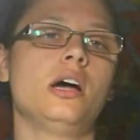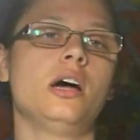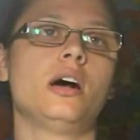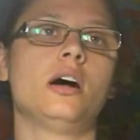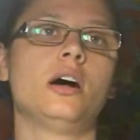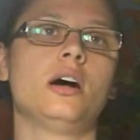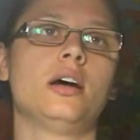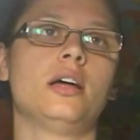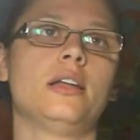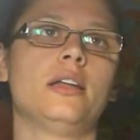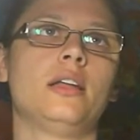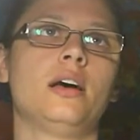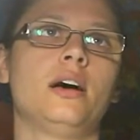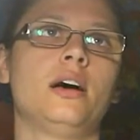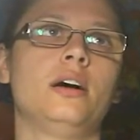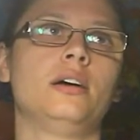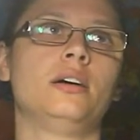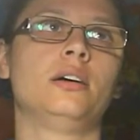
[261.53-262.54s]
And
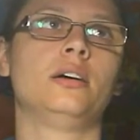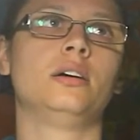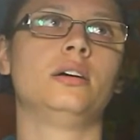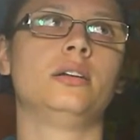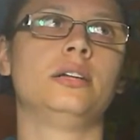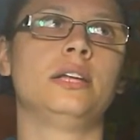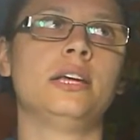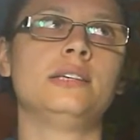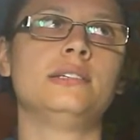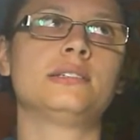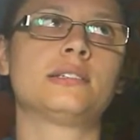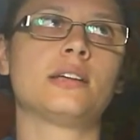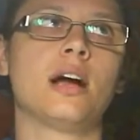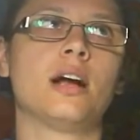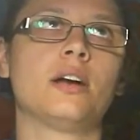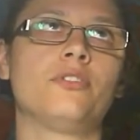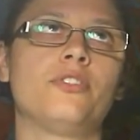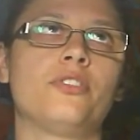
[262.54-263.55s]
uh, they
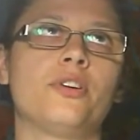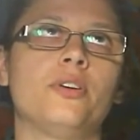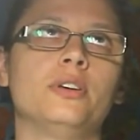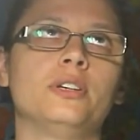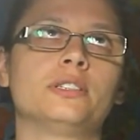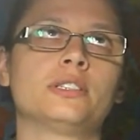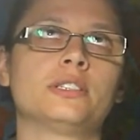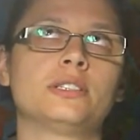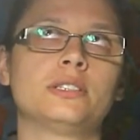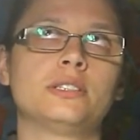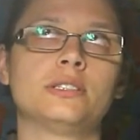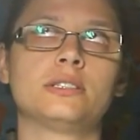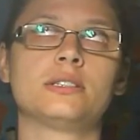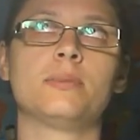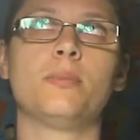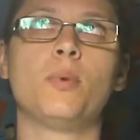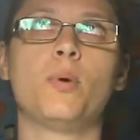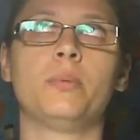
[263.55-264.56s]
start from, since
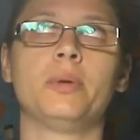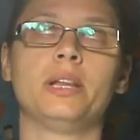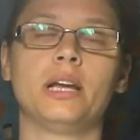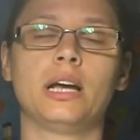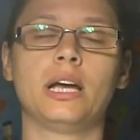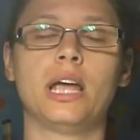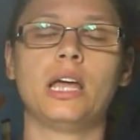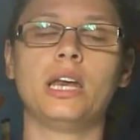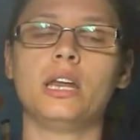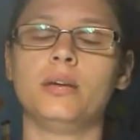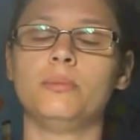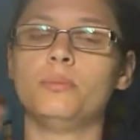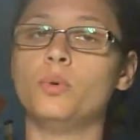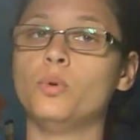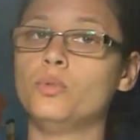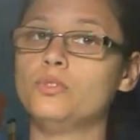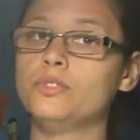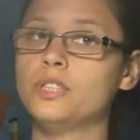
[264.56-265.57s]
the moment that Katy
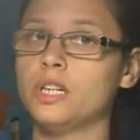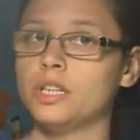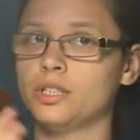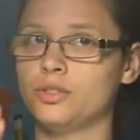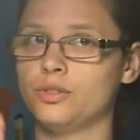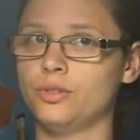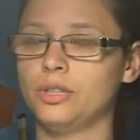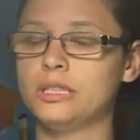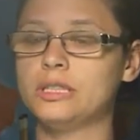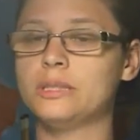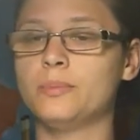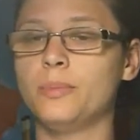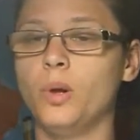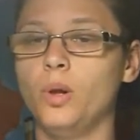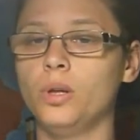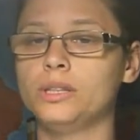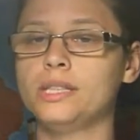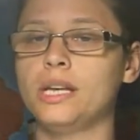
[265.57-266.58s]
moves into this
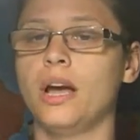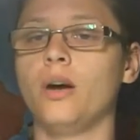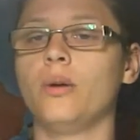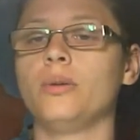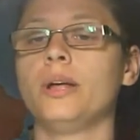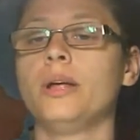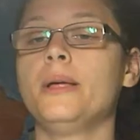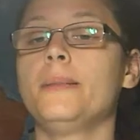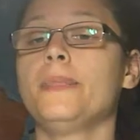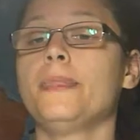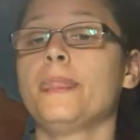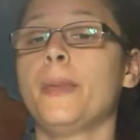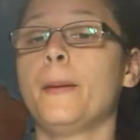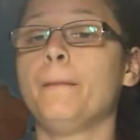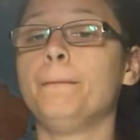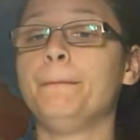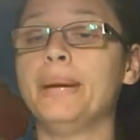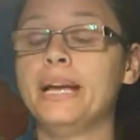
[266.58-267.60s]
small town,
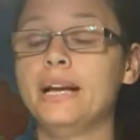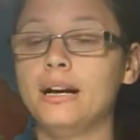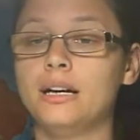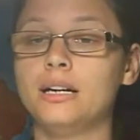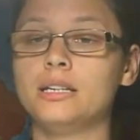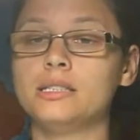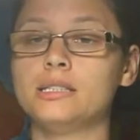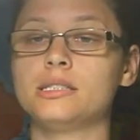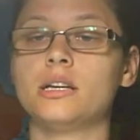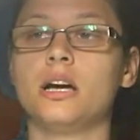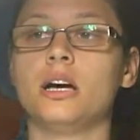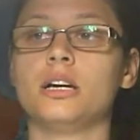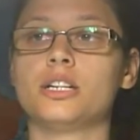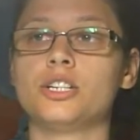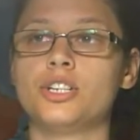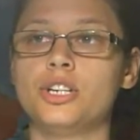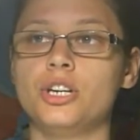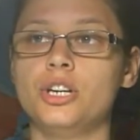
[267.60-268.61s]
because
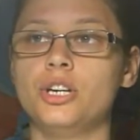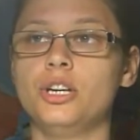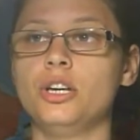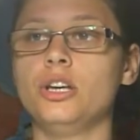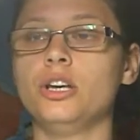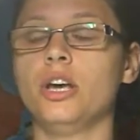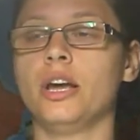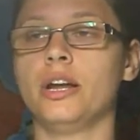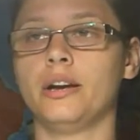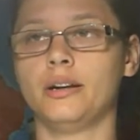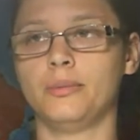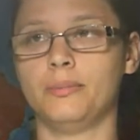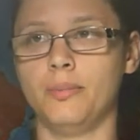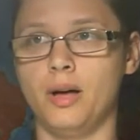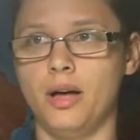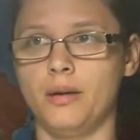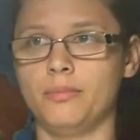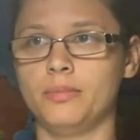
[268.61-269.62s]
uh, she and her
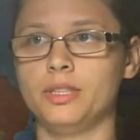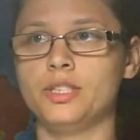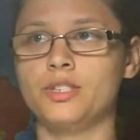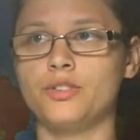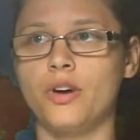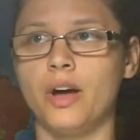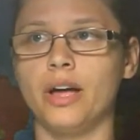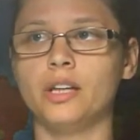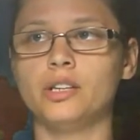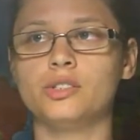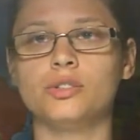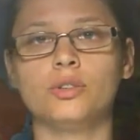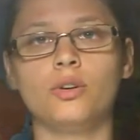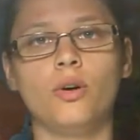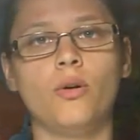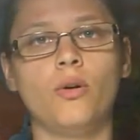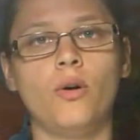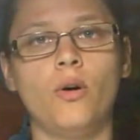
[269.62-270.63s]
mom is trying to
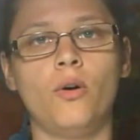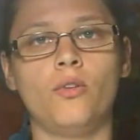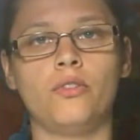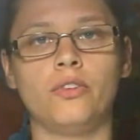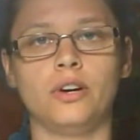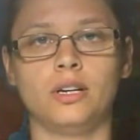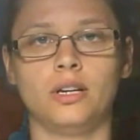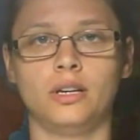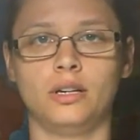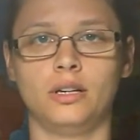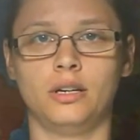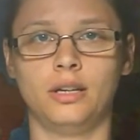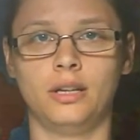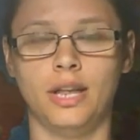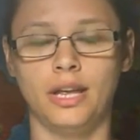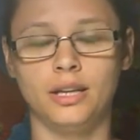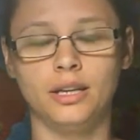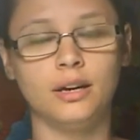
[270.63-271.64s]
go over
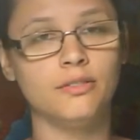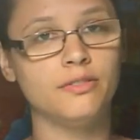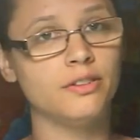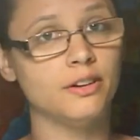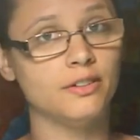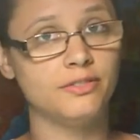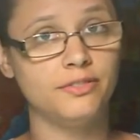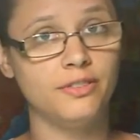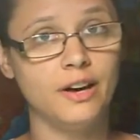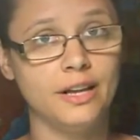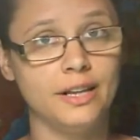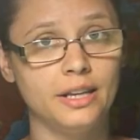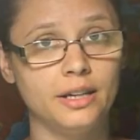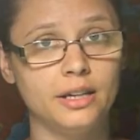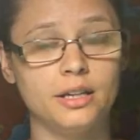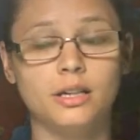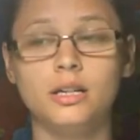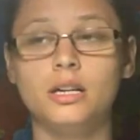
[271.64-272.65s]
the death of her
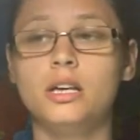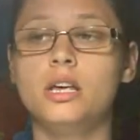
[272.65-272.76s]
father,